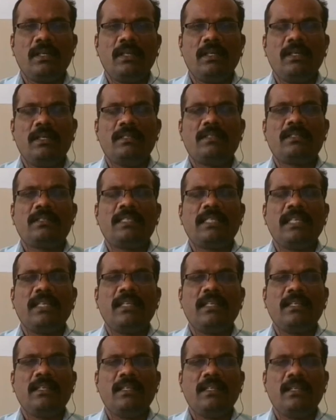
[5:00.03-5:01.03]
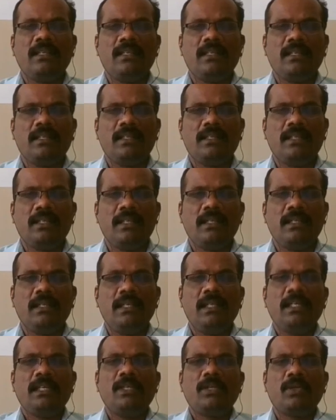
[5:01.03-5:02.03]
it's taking in the
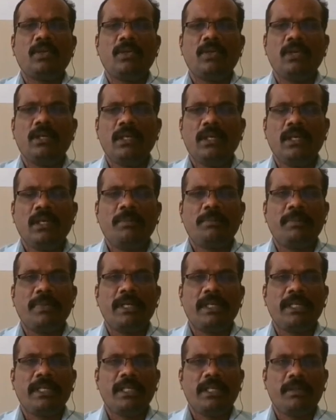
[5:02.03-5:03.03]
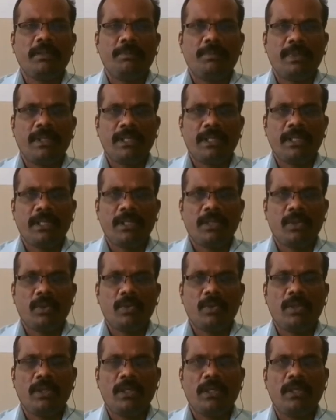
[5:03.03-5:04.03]
lead role pertaining
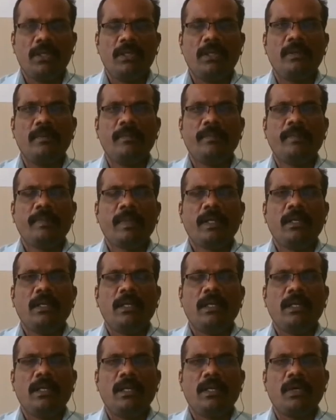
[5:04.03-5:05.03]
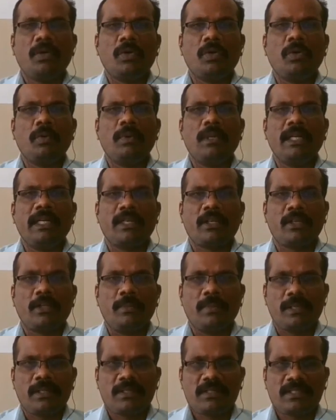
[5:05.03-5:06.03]
to global
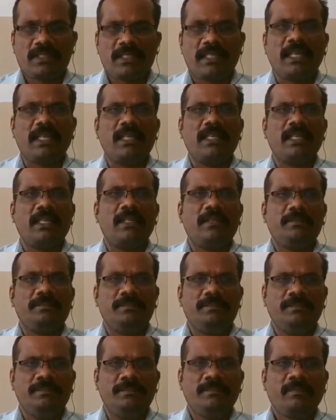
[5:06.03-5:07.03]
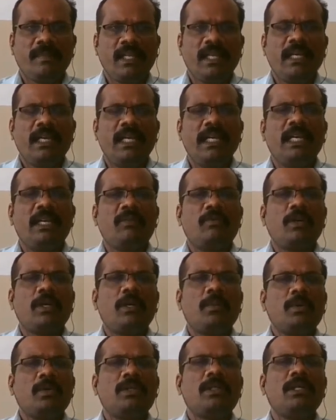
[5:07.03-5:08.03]
economic standard. And what
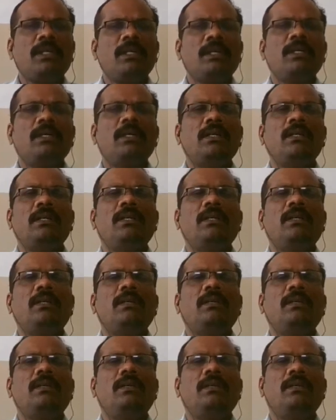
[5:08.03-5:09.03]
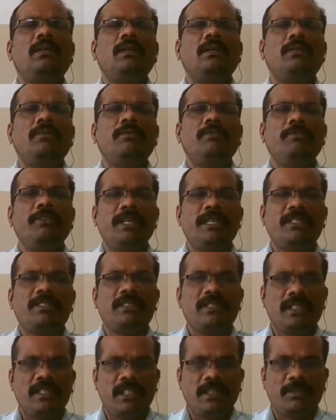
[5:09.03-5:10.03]
about the wage
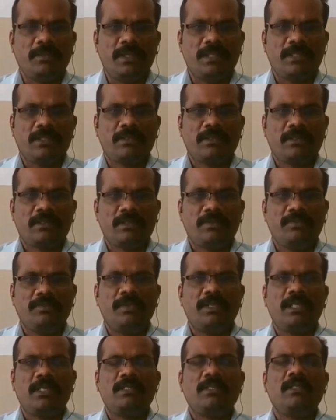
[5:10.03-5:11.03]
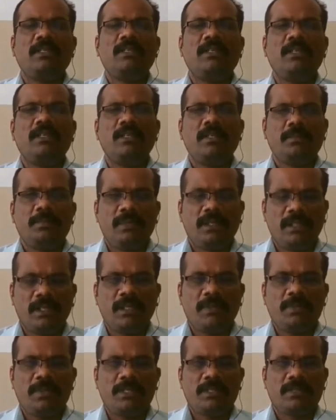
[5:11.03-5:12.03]
determinations? Wage
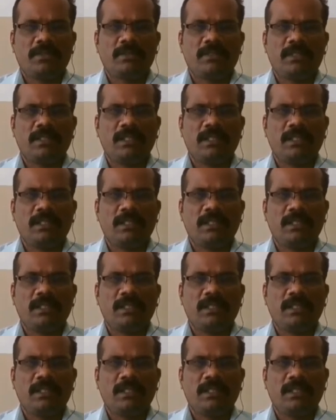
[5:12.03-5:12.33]
determinations,